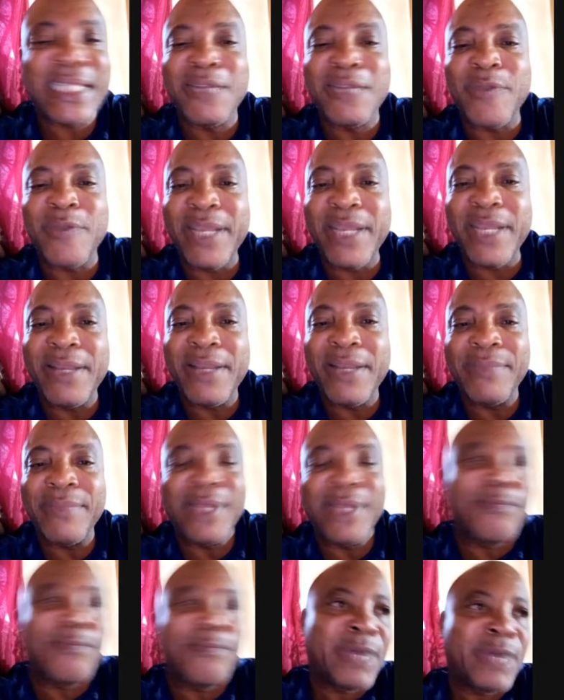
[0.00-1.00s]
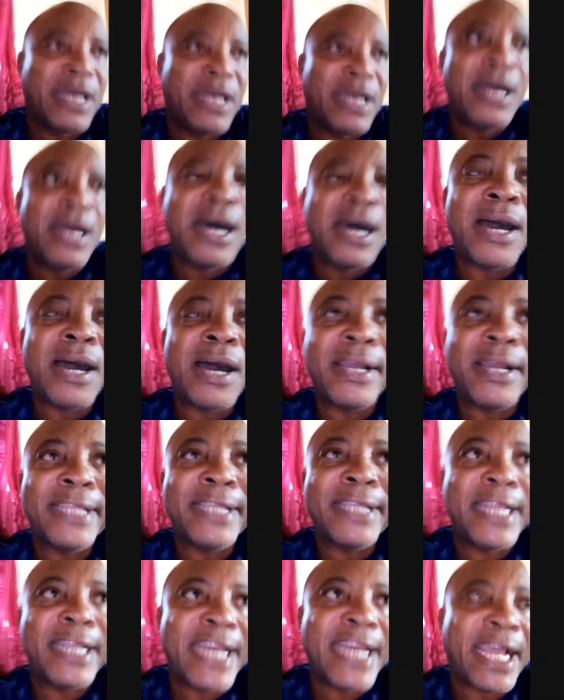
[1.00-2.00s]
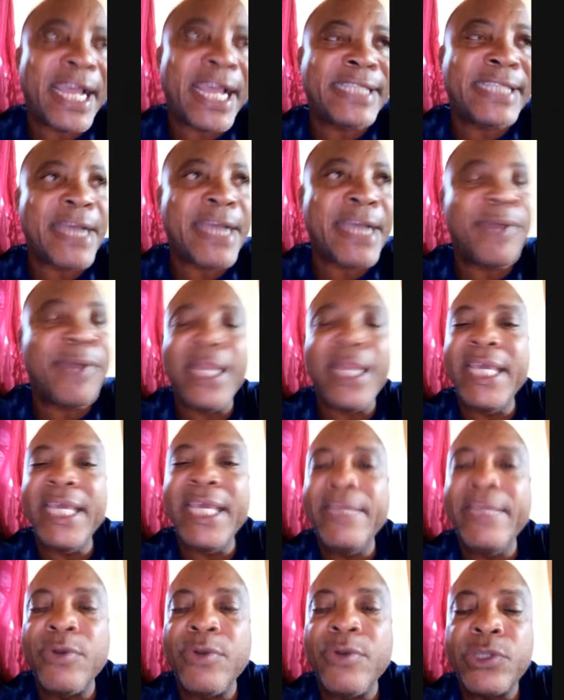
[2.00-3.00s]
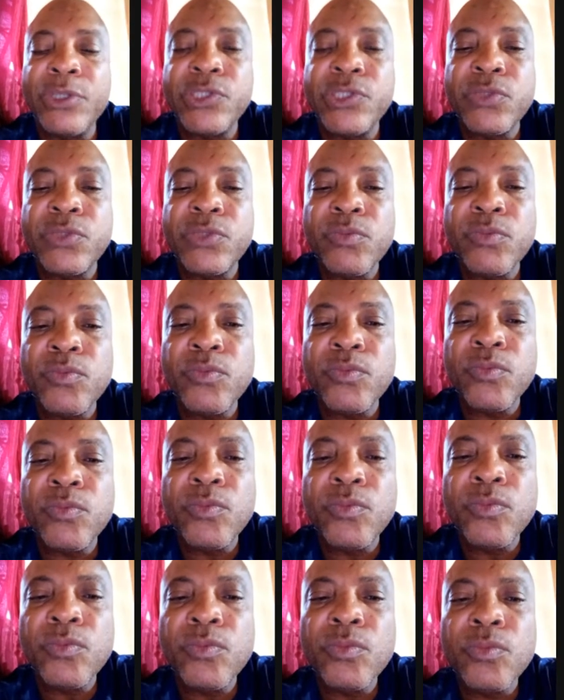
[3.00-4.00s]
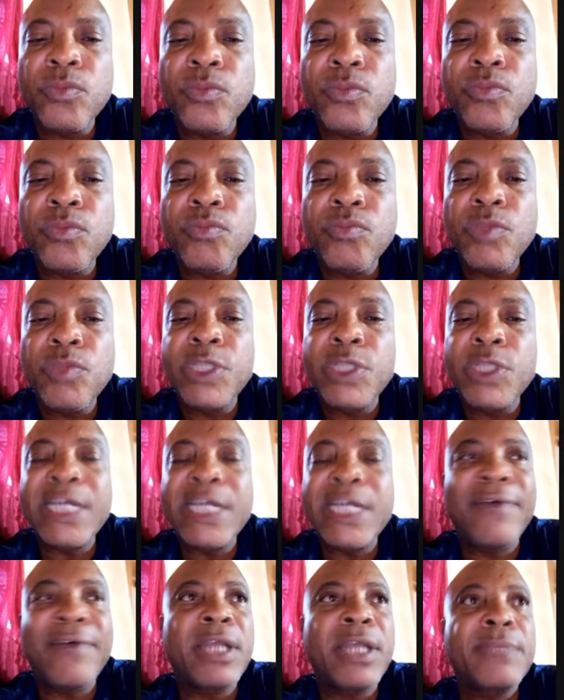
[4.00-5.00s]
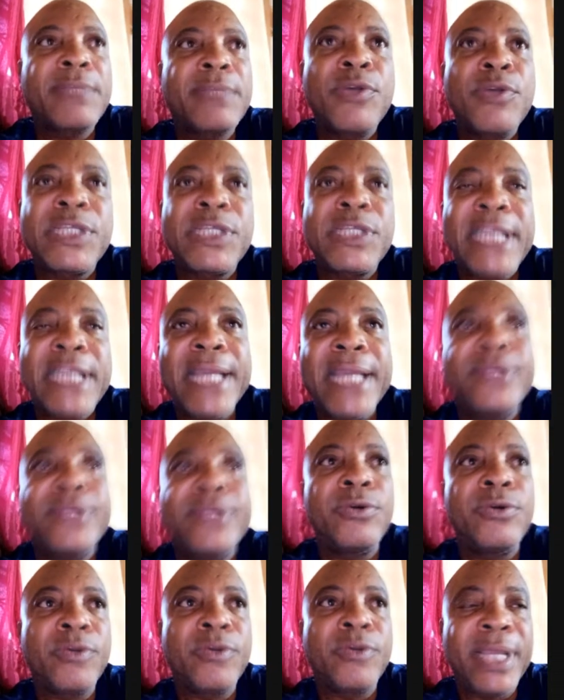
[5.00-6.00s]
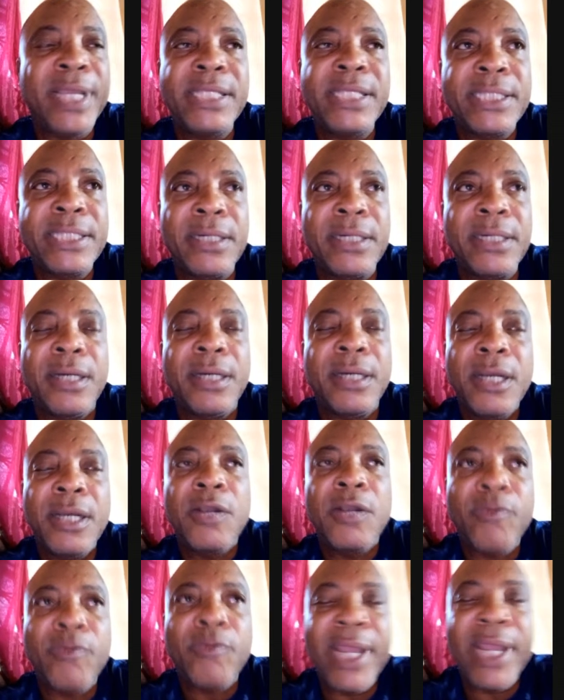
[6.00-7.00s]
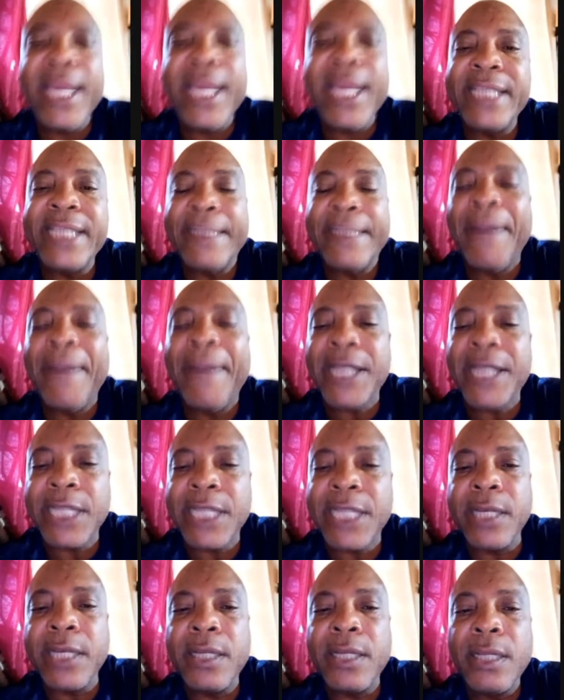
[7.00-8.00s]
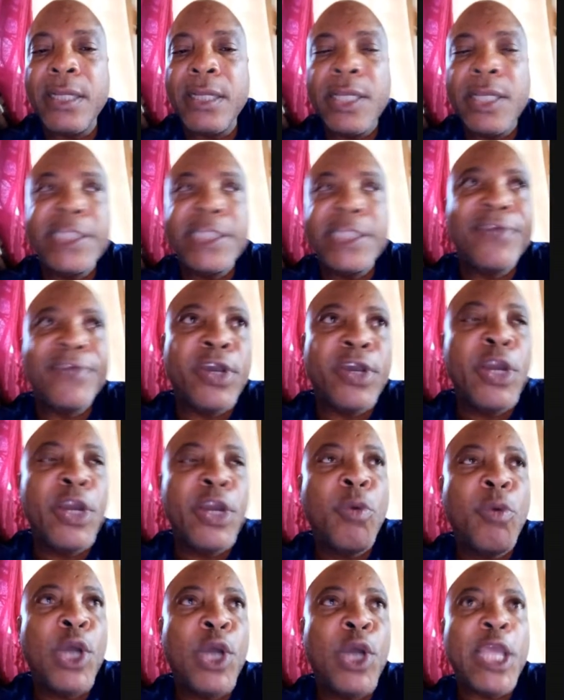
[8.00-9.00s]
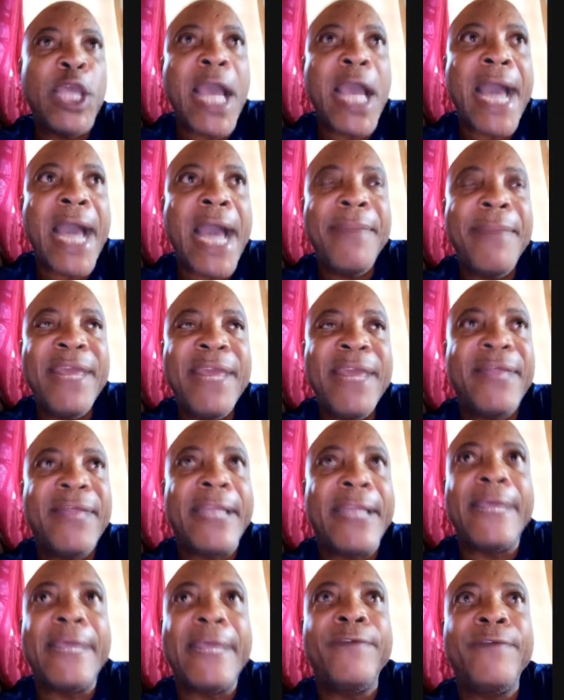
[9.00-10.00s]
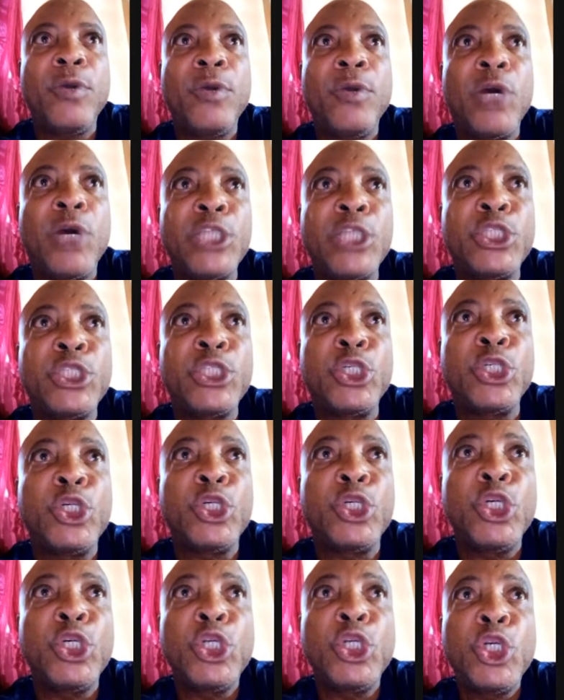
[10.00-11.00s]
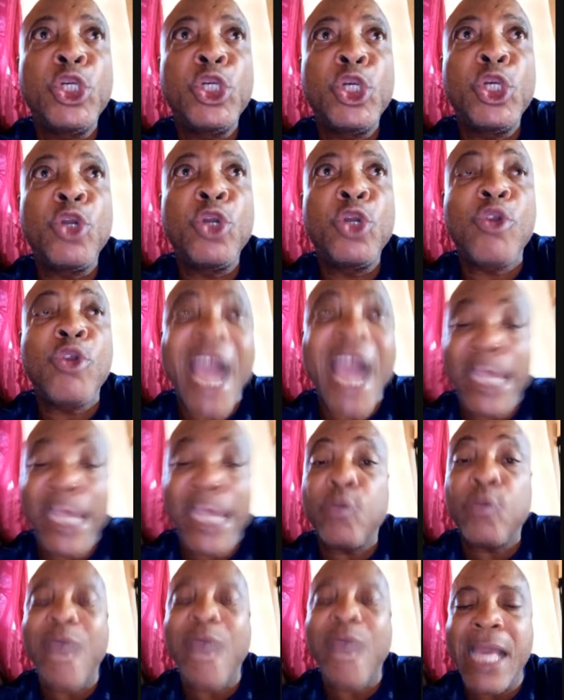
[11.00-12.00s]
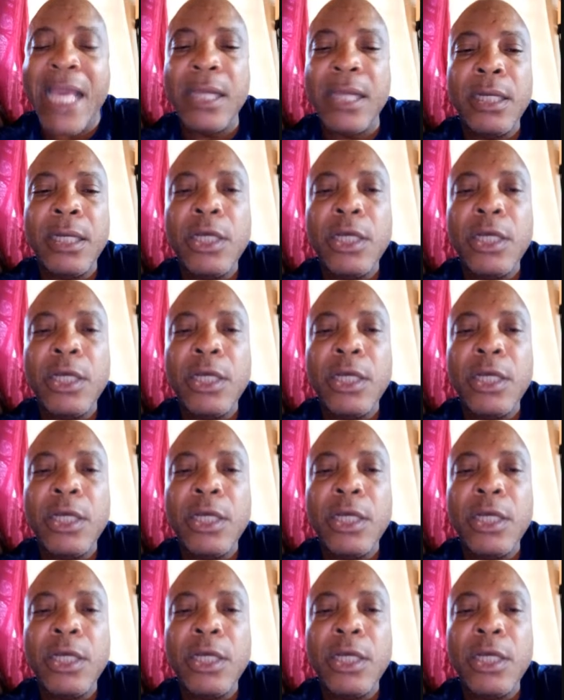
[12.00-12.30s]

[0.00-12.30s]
read. A lot of the nights I read ebooks. So I have a lot of books that I do read. So reading is a passion. So if you're gonna want, I believe that if you want to write well,